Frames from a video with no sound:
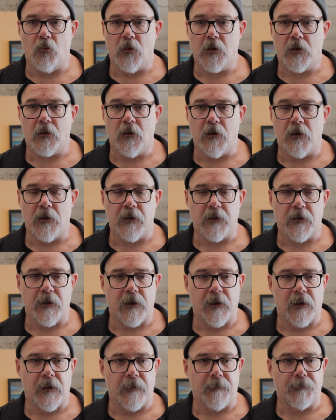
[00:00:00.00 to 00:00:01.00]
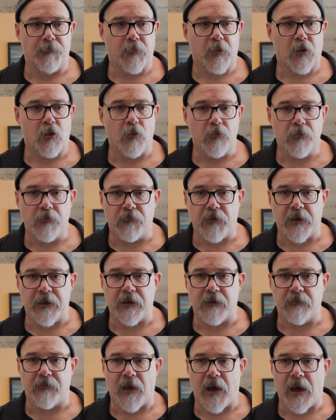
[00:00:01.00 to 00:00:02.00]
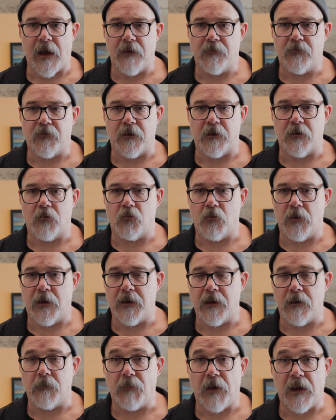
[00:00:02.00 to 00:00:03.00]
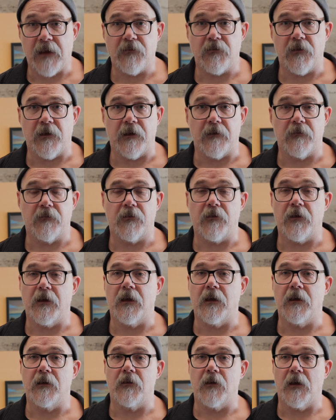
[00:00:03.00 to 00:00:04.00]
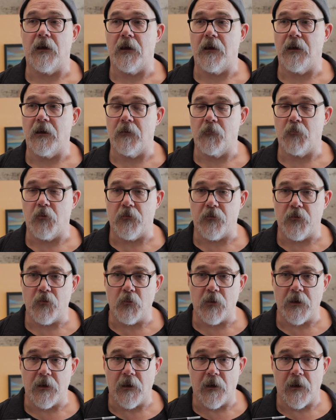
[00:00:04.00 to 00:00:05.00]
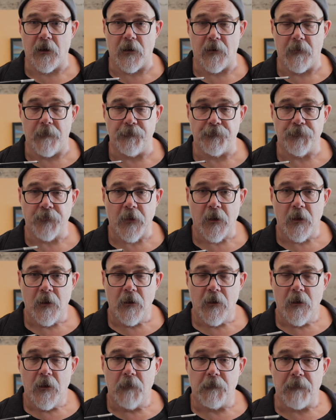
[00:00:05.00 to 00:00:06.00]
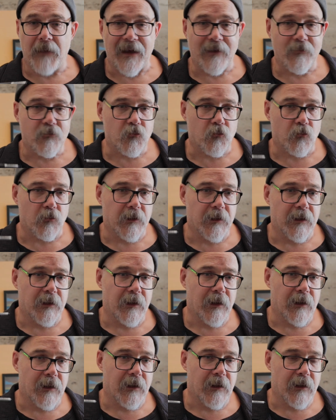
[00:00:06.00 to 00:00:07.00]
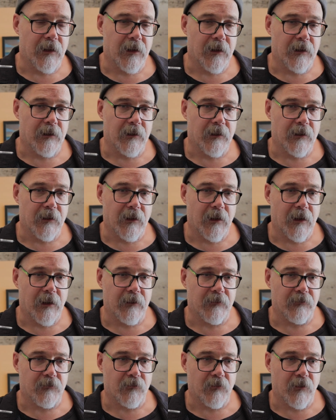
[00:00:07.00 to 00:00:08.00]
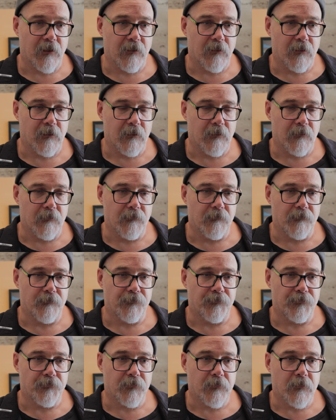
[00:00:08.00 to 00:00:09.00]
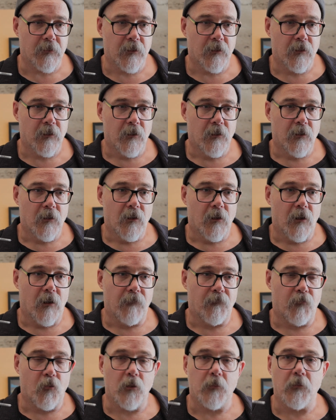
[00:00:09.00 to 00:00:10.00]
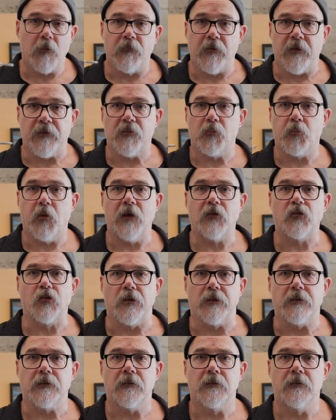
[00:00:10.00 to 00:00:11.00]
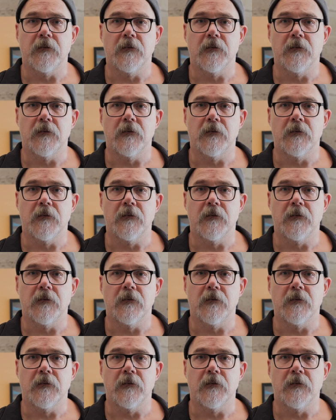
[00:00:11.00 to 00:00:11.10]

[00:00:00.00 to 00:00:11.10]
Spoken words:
work on cultivating that and creating paintings and pursuing mastery as a form of expression,